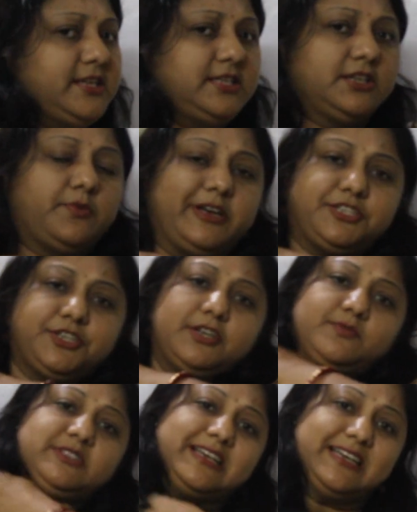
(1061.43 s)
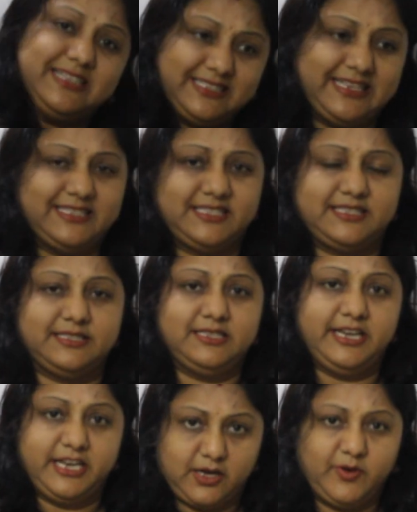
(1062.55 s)
is a question of single cells
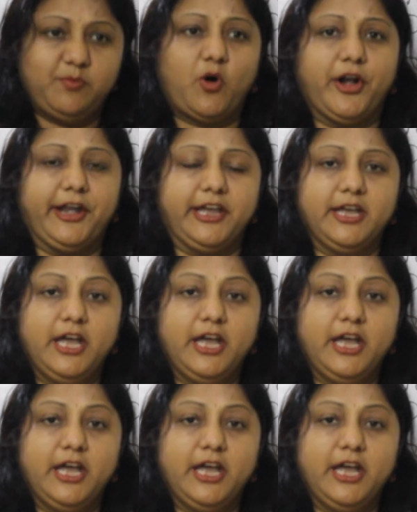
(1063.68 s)
in our body